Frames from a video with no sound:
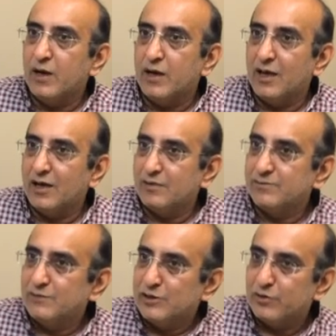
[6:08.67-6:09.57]

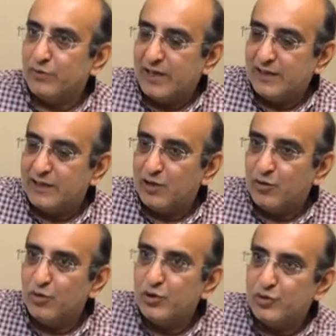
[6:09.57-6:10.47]
while they
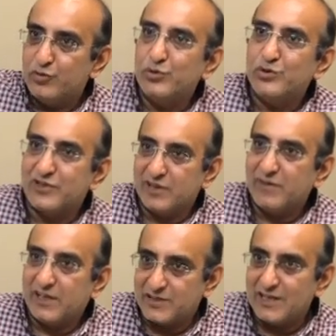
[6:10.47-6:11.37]
hold true to some
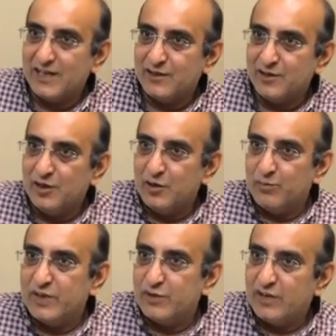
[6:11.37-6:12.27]
extent,
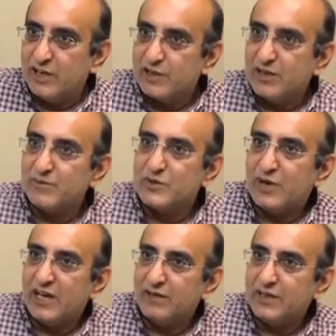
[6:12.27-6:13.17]
but when it comes to
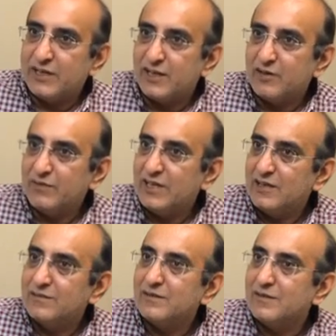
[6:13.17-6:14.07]
IV ketamine,